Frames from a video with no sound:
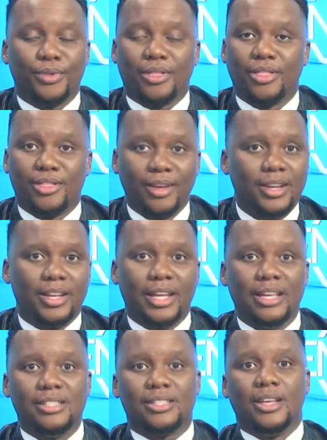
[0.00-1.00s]
within 30
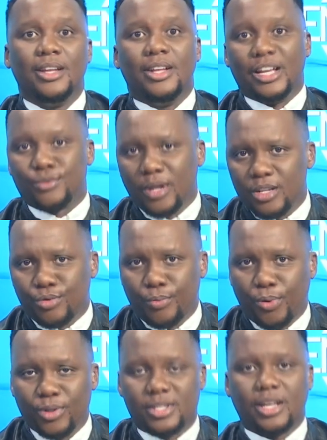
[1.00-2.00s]
days, as well as
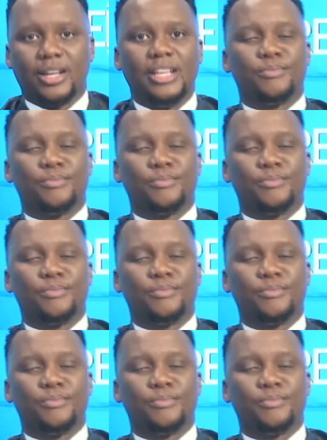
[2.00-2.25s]
reports that Ace